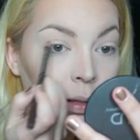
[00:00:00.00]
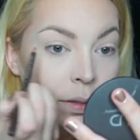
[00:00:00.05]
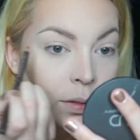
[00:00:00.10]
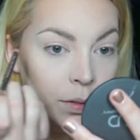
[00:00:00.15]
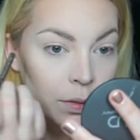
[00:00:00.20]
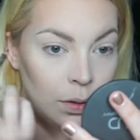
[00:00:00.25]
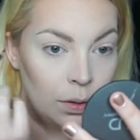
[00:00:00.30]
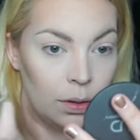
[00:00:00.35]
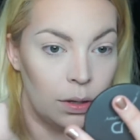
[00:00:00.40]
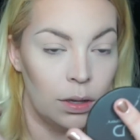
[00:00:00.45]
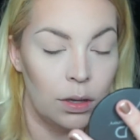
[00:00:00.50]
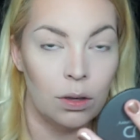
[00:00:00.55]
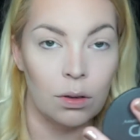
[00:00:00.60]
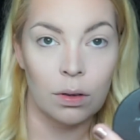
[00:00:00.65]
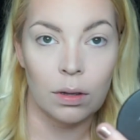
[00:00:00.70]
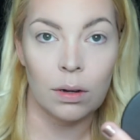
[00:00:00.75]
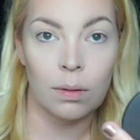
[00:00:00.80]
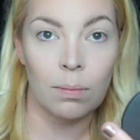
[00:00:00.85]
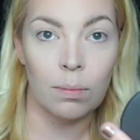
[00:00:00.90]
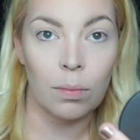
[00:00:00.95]
so that you
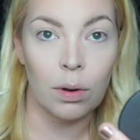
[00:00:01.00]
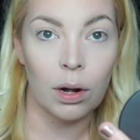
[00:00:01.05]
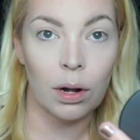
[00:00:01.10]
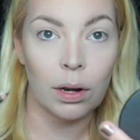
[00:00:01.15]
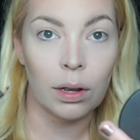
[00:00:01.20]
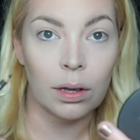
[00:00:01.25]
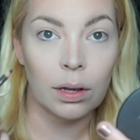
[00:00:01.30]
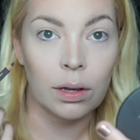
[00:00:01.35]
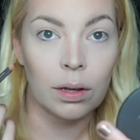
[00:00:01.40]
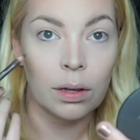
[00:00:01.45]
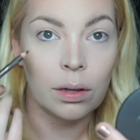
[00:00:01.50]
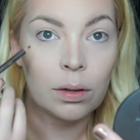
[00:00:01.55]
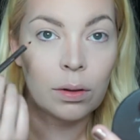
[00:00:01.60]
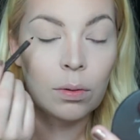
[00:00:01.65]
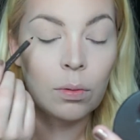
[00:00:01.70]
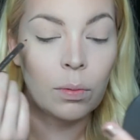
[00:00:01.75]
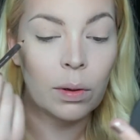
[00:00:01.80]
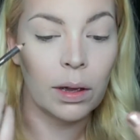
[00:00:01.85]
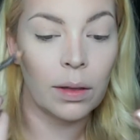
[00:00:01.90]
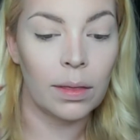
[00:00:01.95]
can mark
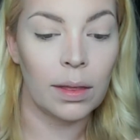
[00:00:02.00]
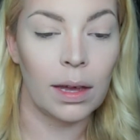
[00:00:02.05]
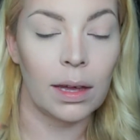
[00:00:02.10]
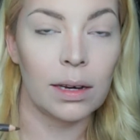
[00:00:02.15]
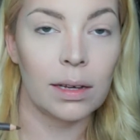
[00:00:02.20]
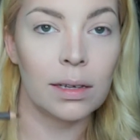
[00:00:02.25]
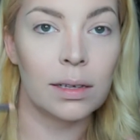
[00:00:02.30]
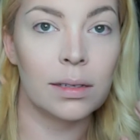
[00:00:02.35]
where that